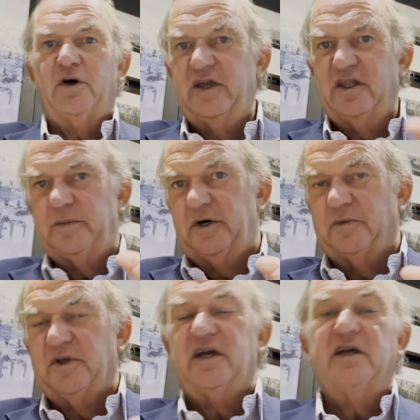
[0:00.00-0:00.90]
in the
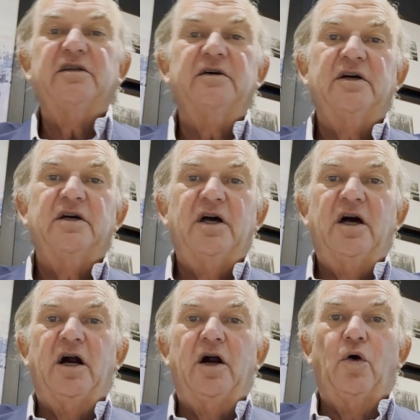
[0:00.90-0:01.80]
palm of your hand,
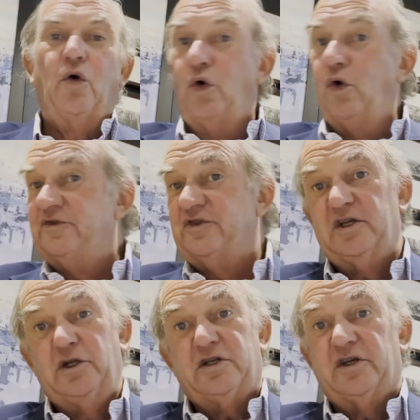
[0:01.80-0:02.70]
or to
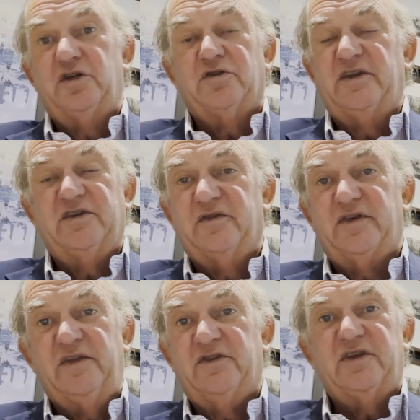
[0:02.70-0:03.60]
go look at curated
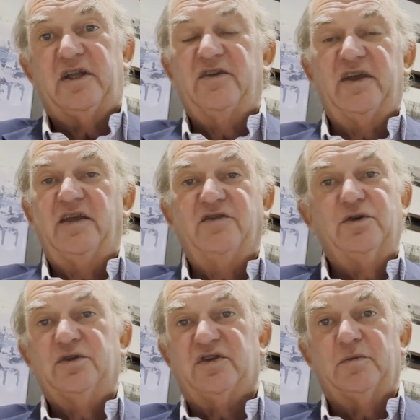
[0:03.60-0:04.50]
events and a day and
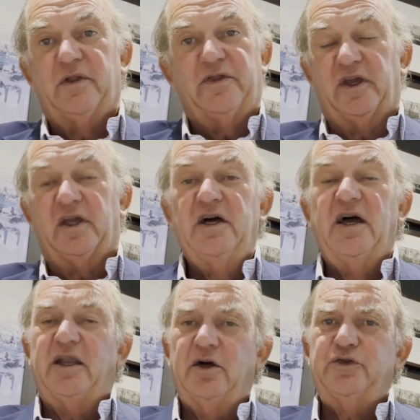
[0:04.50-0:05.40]
do a similar thing.
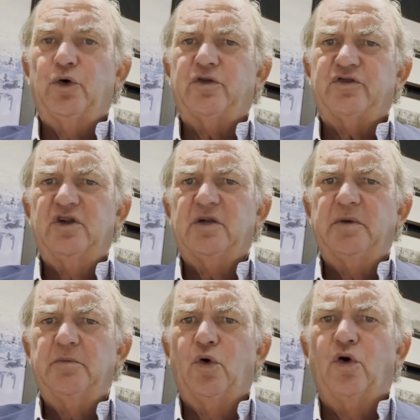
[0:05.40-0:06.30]
And I'll talk through a little
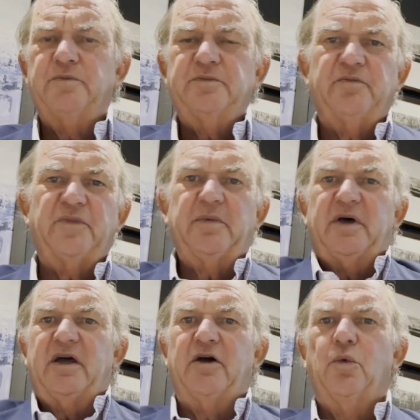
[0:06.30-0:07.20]
bit more
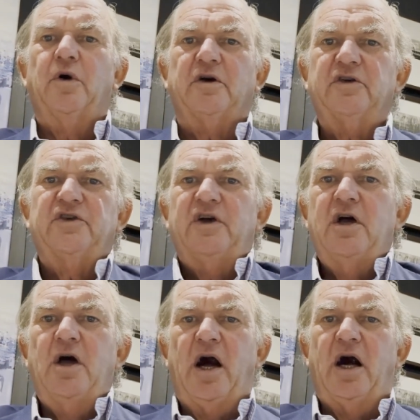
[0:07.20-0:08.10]
about how it works.
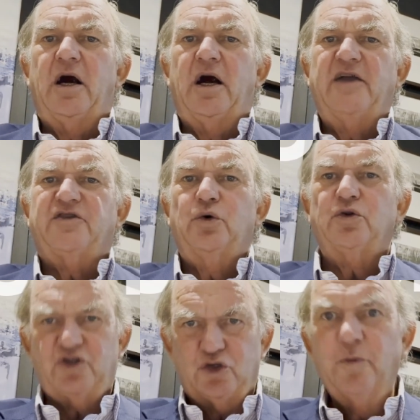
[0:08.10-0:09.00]
It's
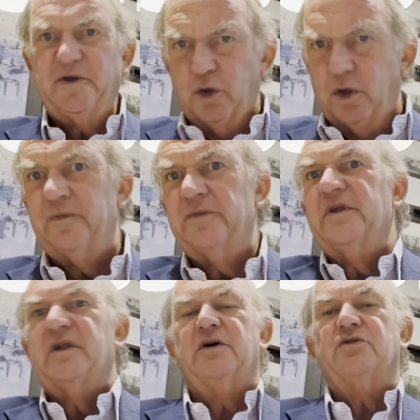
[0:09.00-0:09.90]
called subito.
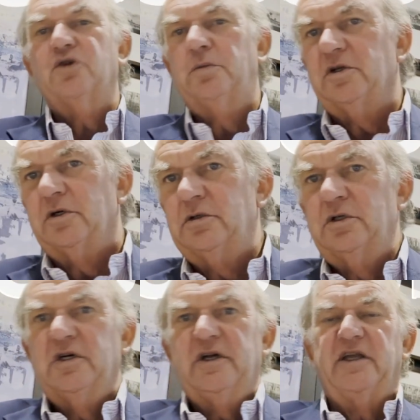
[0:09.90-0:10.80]
Now, subito
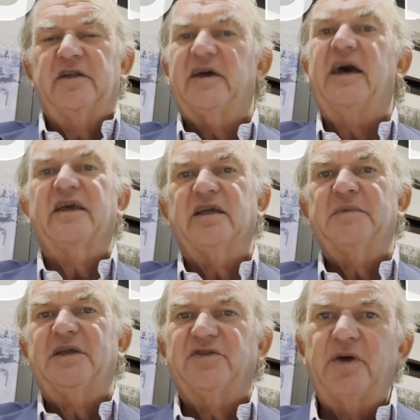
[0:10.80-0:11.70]
in Italian
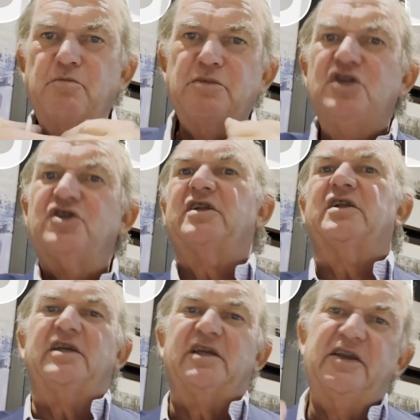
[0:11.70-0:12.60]
means
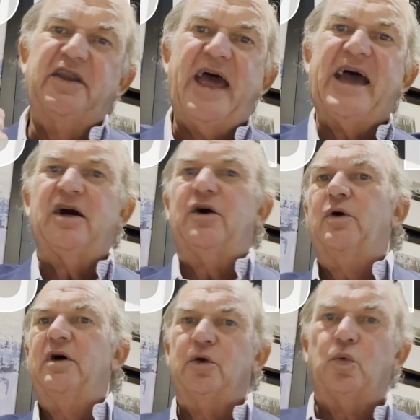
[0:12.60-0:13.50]
immediately,
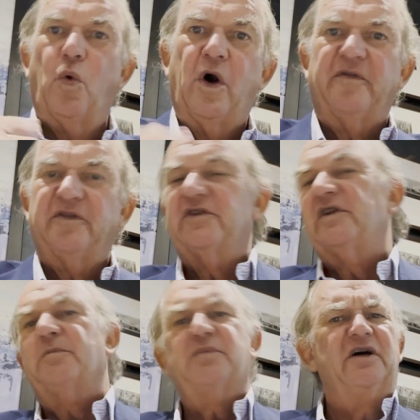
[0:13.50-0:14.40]
now, at once.
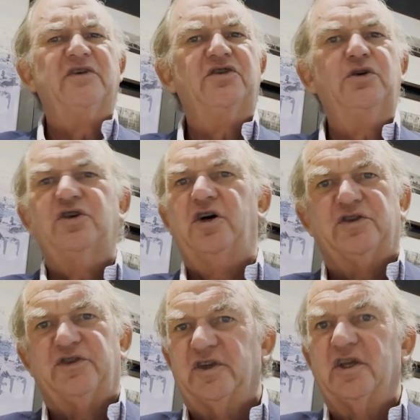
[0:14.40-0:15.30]
It implies huge
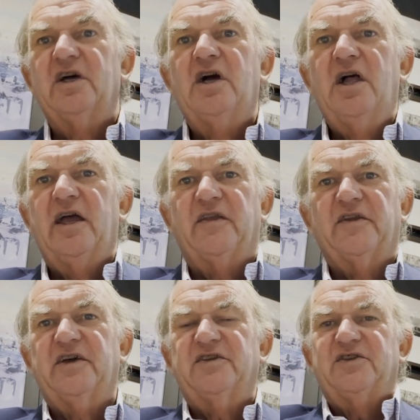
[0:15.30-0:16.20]
urgency. In
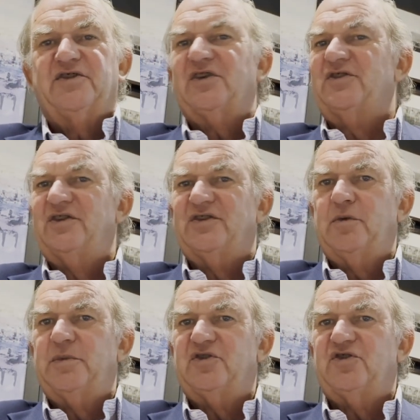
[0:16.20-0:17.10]
the 1960s, there
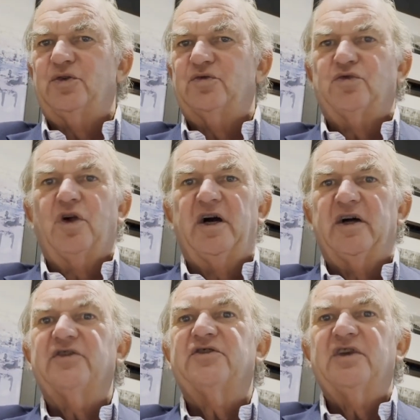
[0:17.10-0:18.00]
were big student
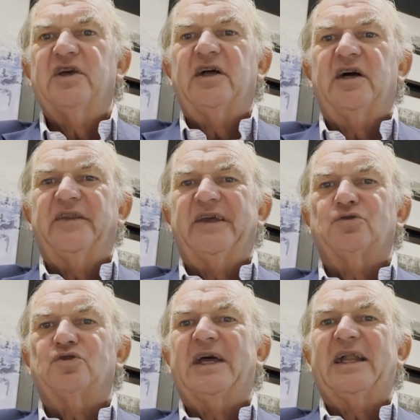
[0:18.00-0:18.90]
riots, and their
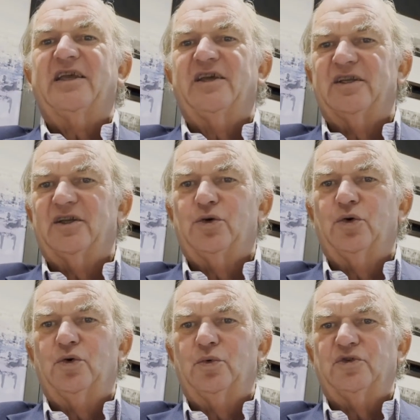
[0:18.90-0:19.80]
rallying
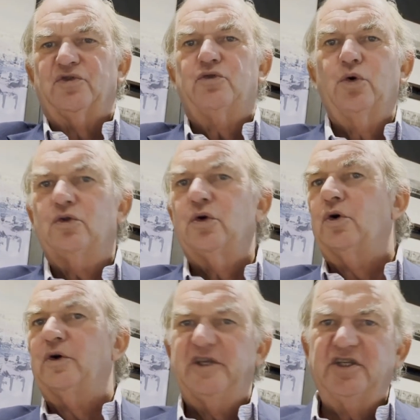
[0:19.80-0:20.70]
call was
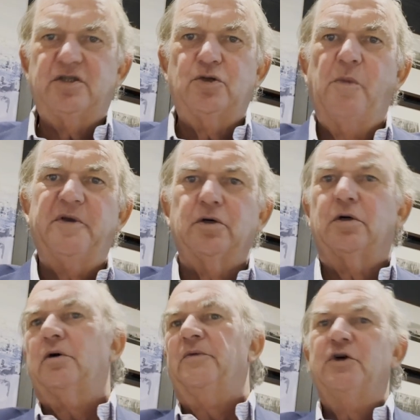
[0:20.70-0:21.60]
tutto e
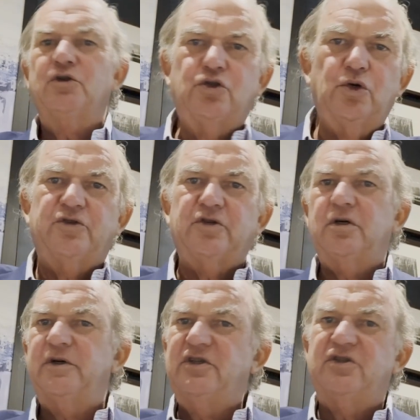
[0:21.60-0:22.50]
subito,
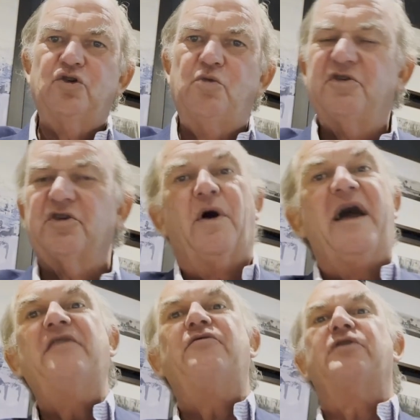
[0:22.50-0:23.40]
tutto e subito,
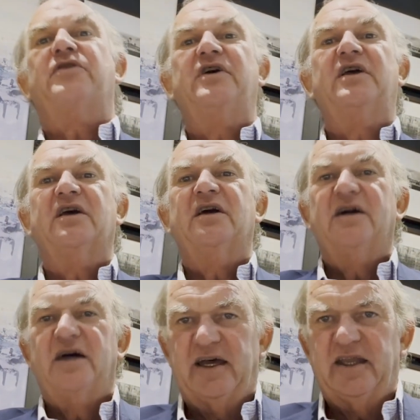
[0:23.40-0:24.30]
everything
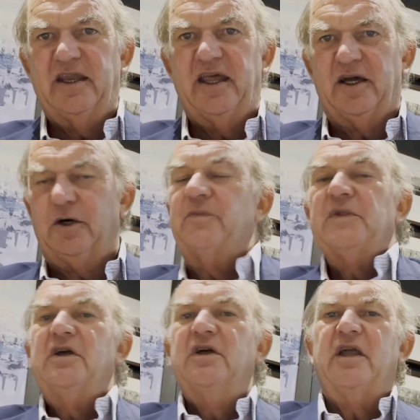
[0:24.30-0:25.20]
and now.
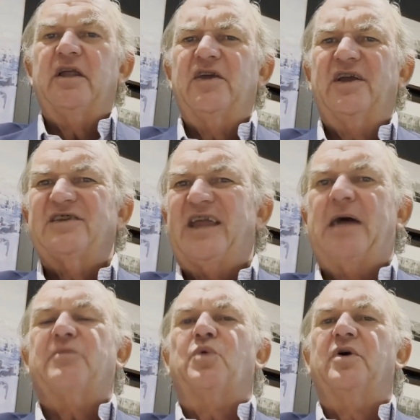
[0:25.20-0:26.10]
And I think it's an
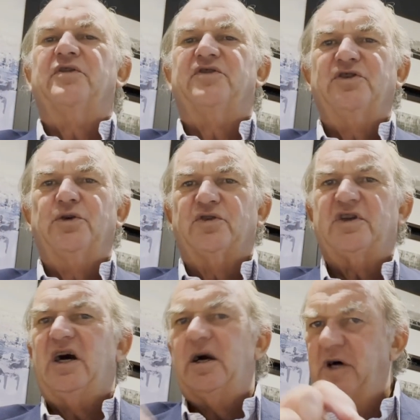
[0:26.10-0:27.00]
apt word to use,
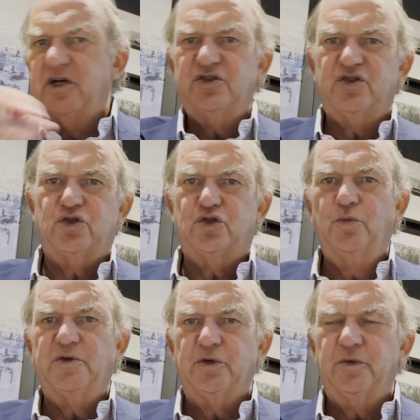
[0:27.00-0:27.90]
Karma
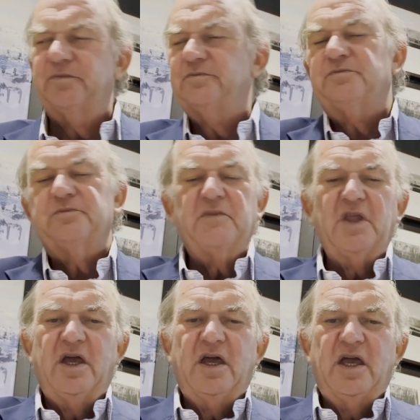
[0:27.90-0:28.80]
Subito.
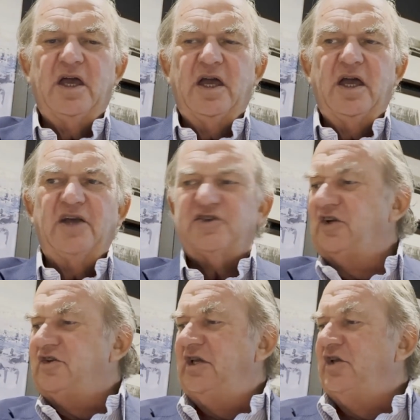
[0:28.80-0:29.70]

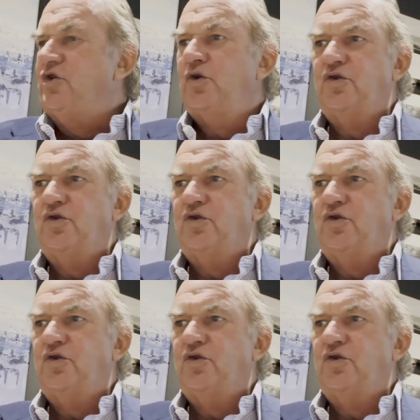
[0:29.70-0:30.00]
Essentially, you